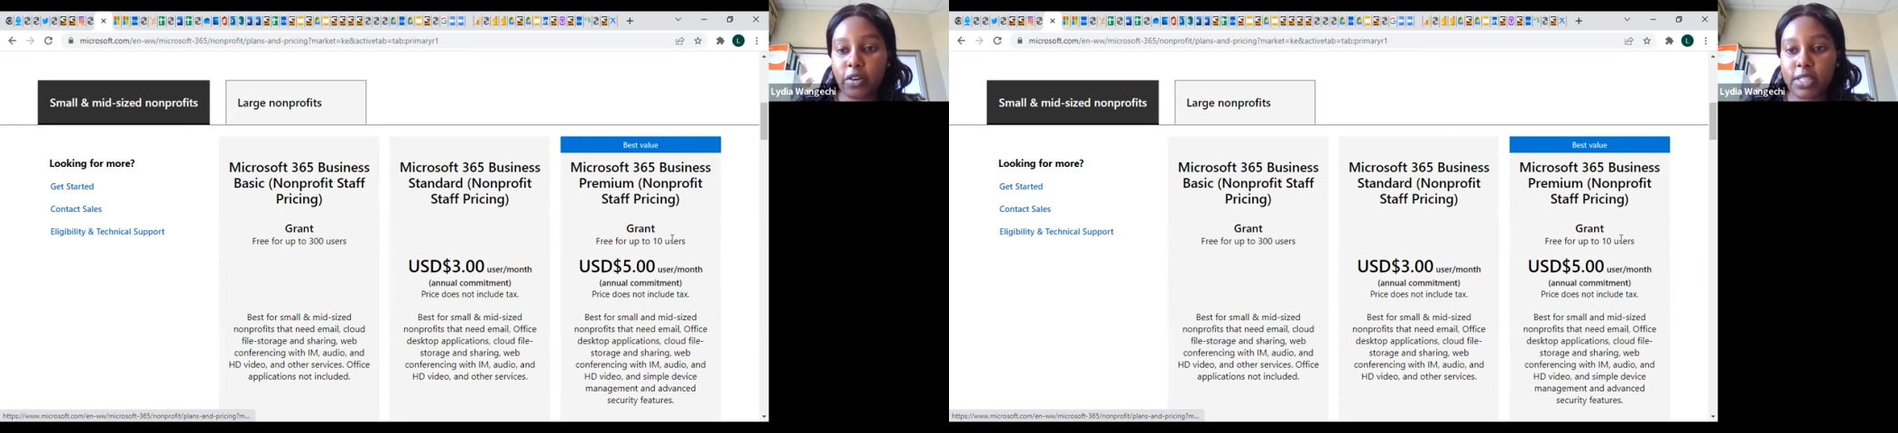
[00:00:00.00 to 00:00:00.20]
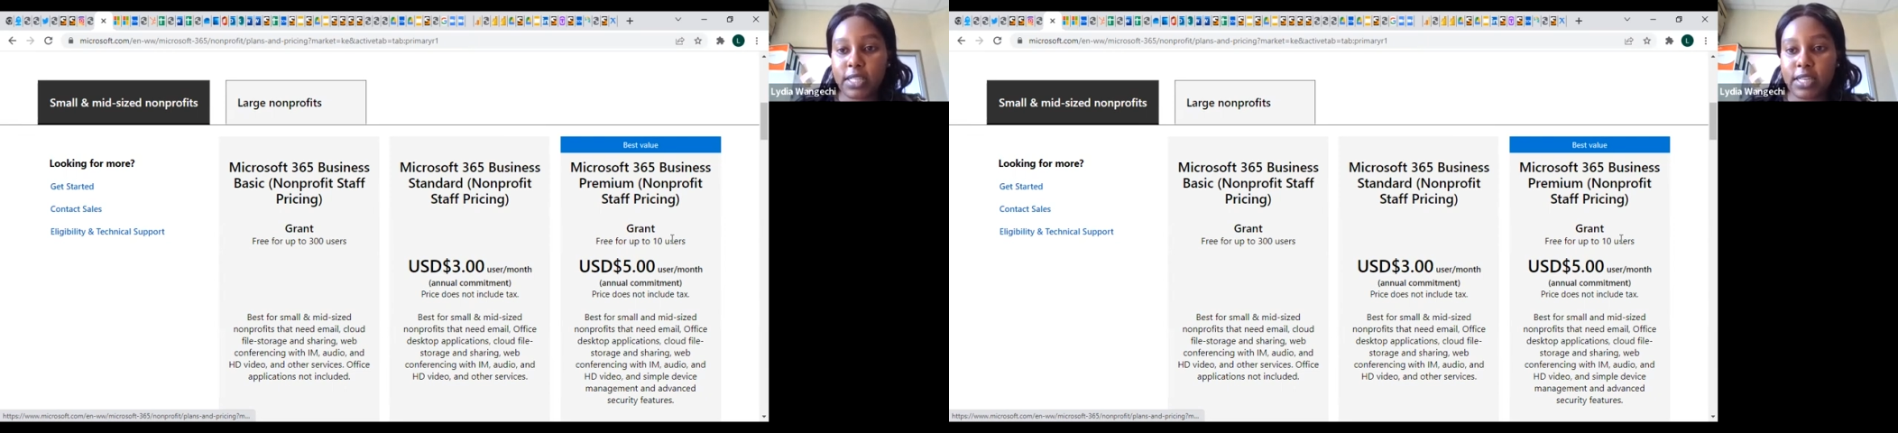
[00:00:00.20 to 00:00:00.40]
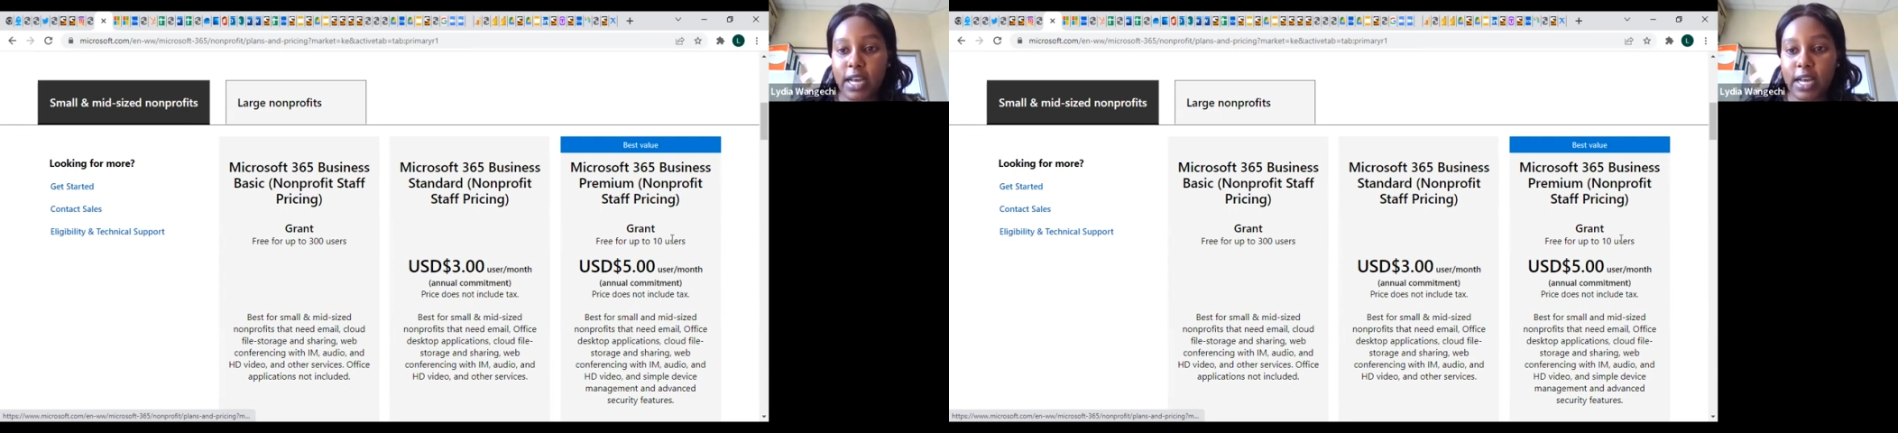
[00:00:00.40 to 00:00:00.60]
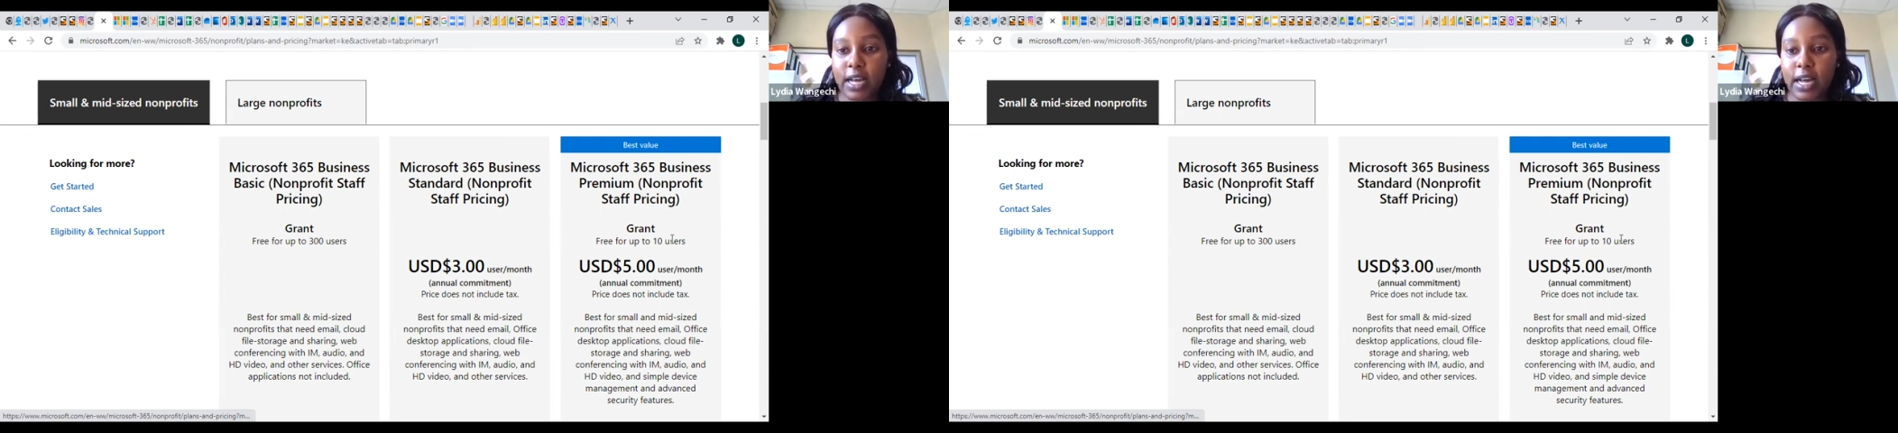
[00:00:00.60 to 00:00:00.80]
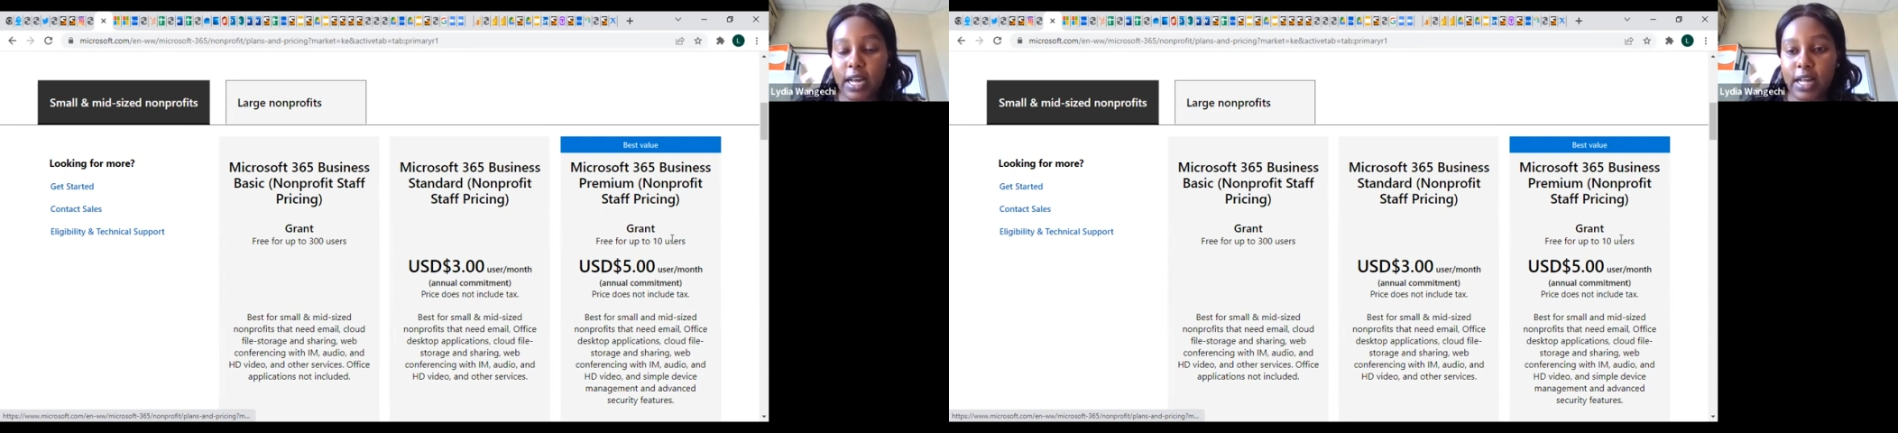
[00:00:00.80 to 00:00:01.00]

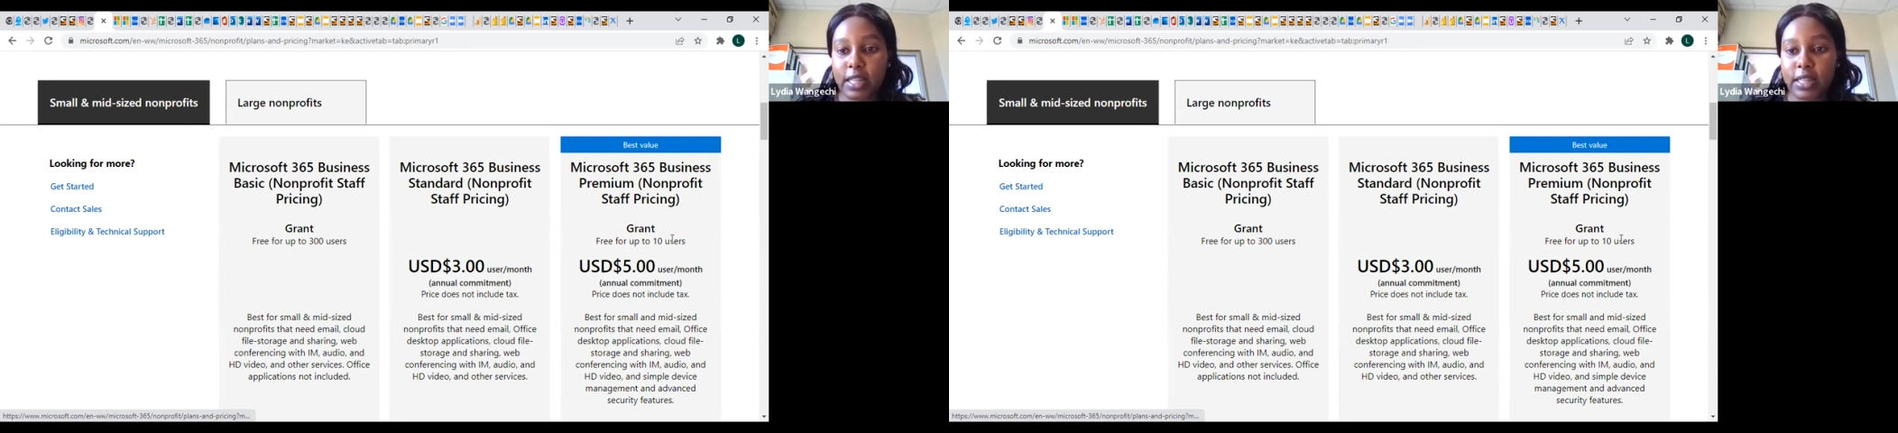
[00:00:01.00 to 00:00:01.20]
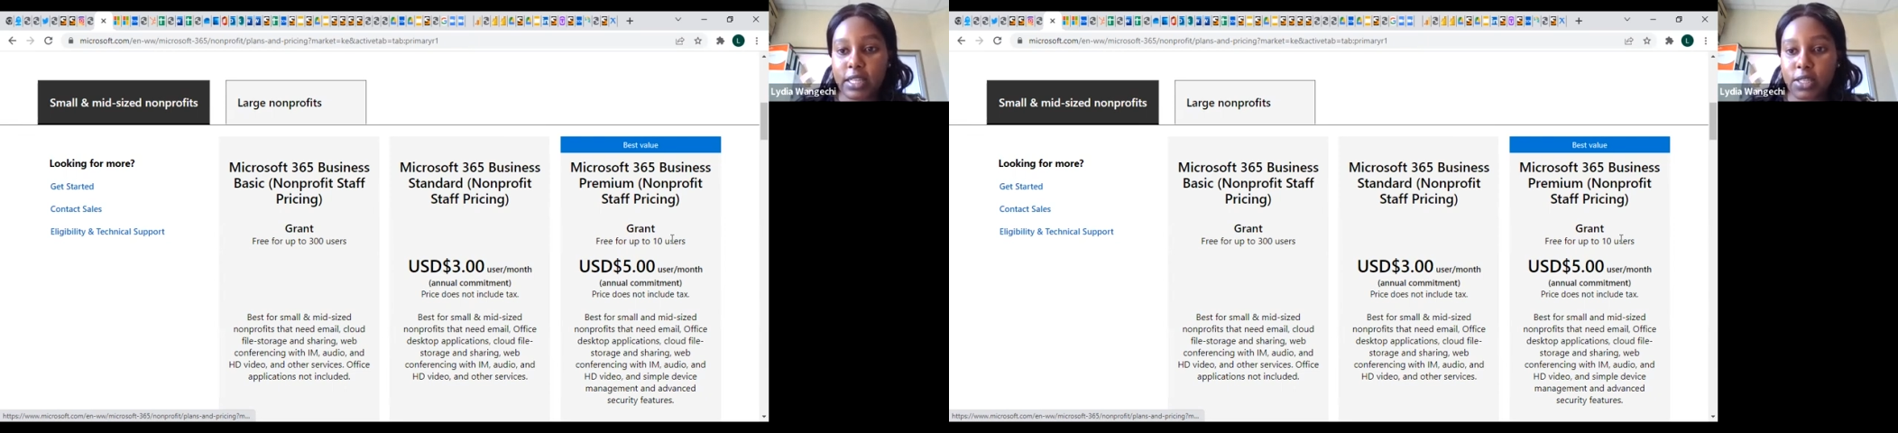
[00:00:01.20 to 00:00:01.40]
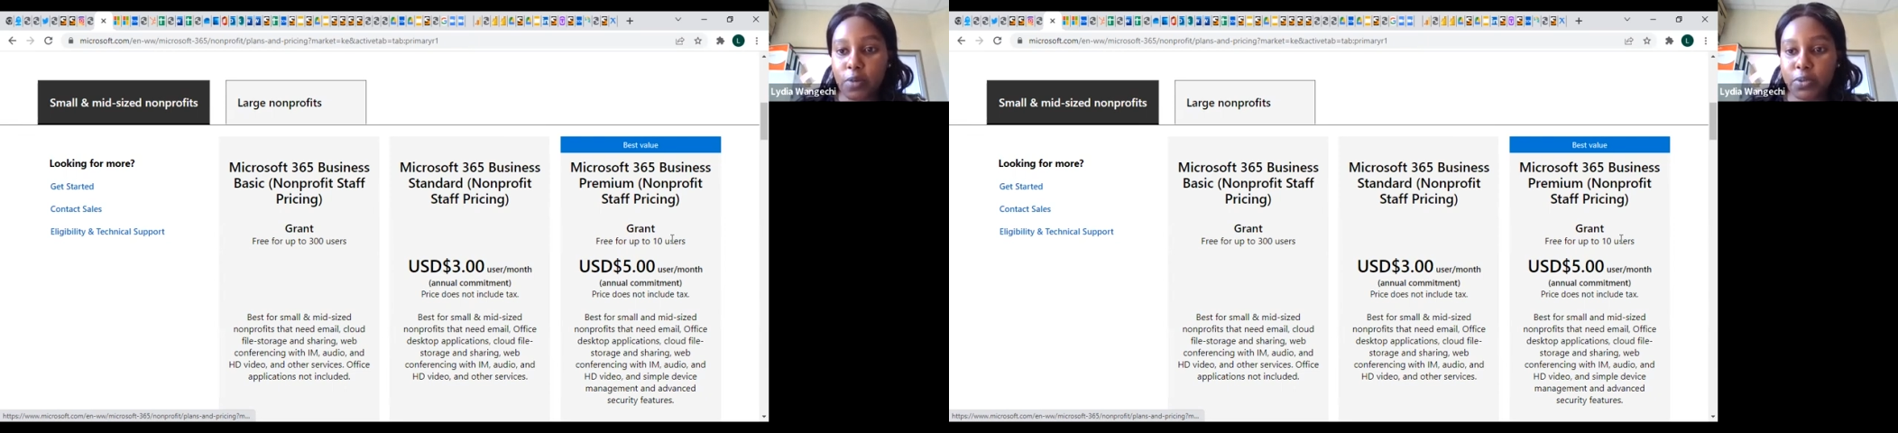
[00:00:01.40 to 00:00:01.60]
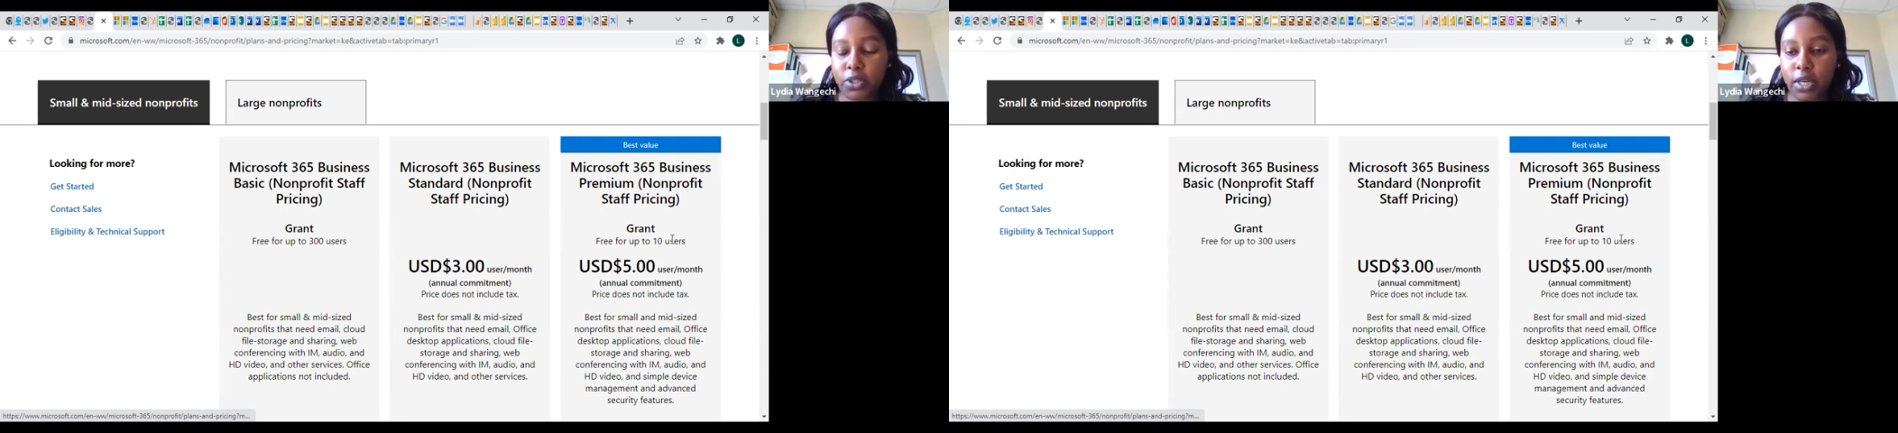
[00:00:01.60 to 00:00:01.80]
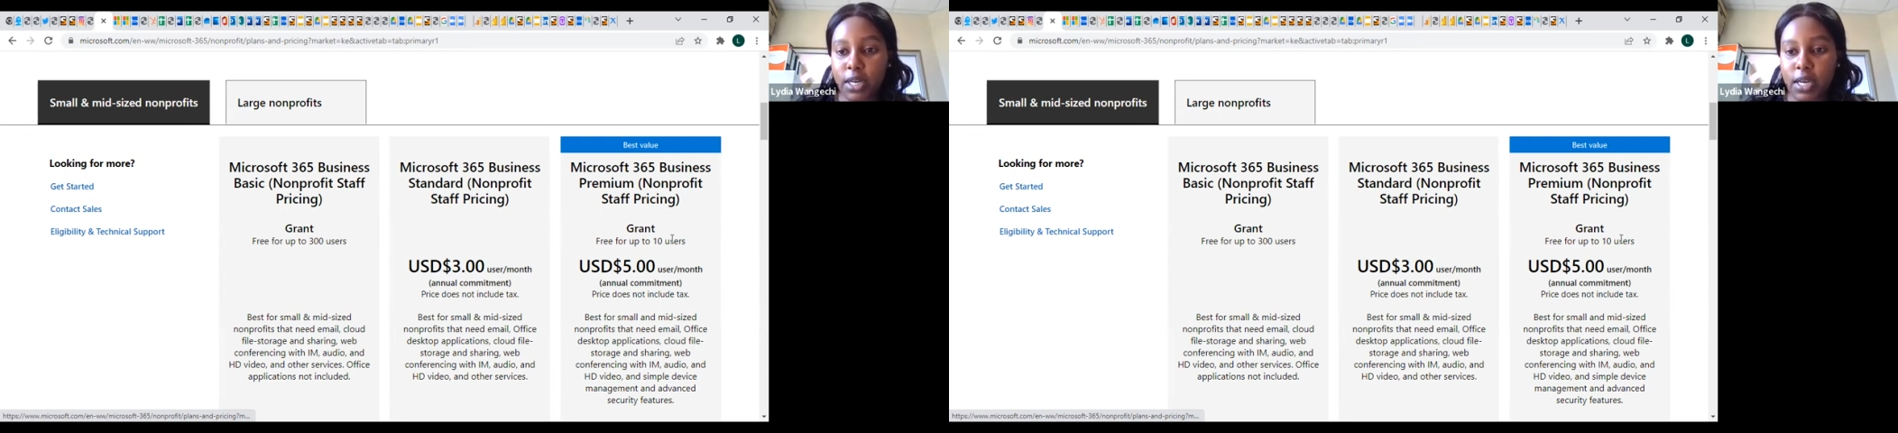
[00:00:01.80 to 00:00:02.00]
consider this
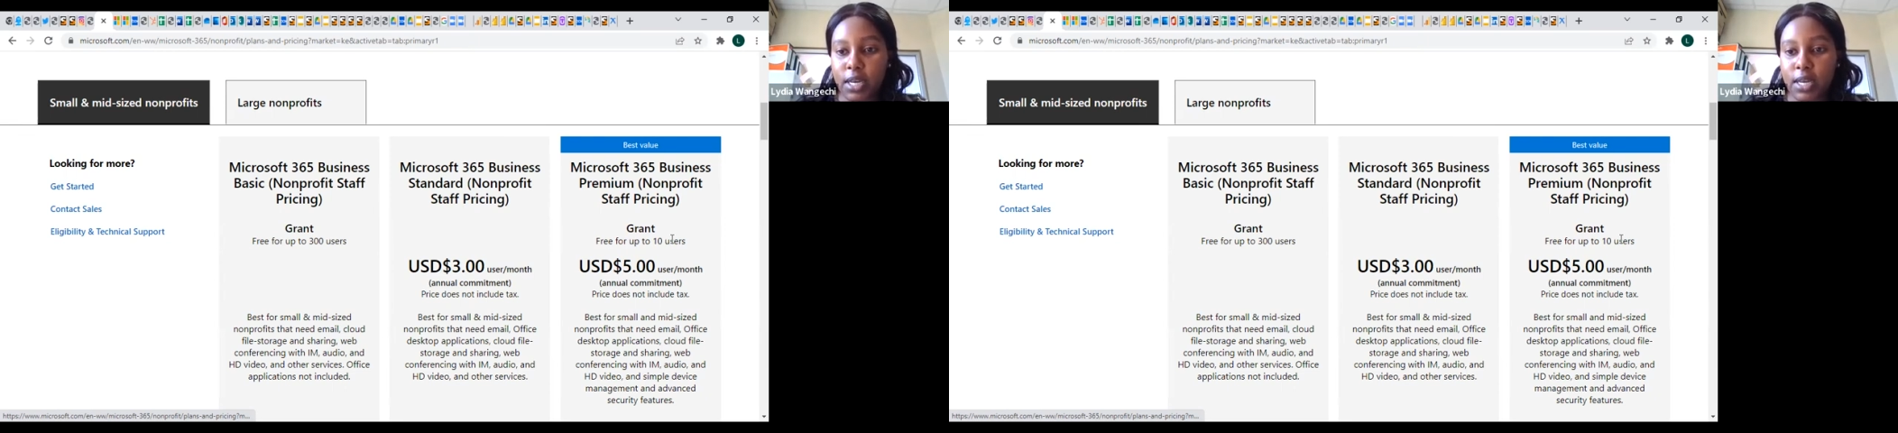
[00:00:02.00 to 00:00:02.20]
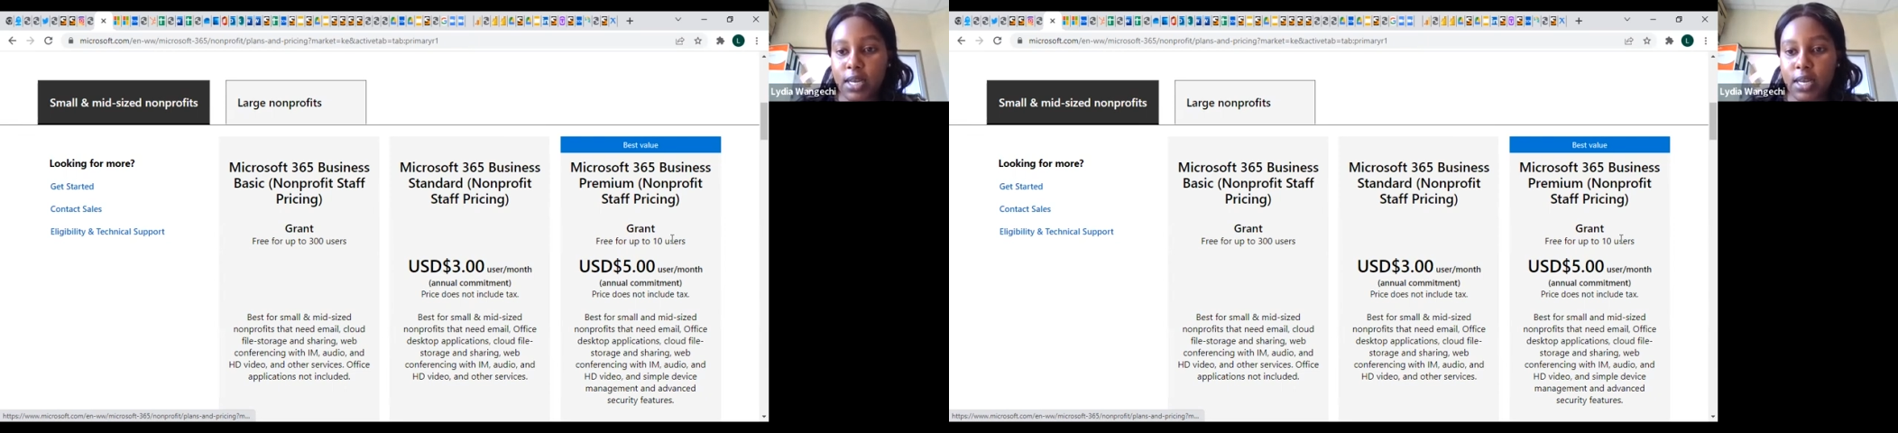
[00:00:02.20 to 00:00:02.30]
option.